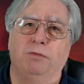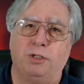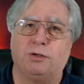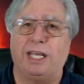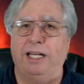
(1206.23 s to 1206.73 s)

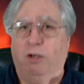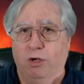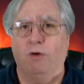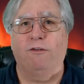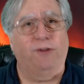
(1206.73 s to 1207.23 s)
You'll get
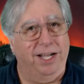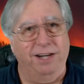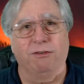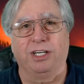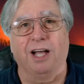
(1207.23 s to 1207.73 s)
notified
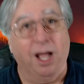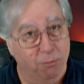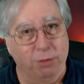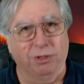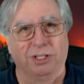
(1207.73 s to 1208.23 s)
every time
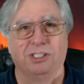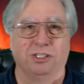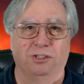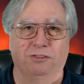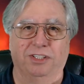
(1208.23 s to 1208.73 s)
we release
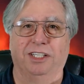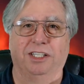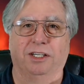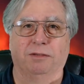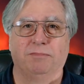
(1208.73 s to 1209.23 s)
a new
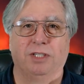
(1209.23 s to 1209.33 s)
video.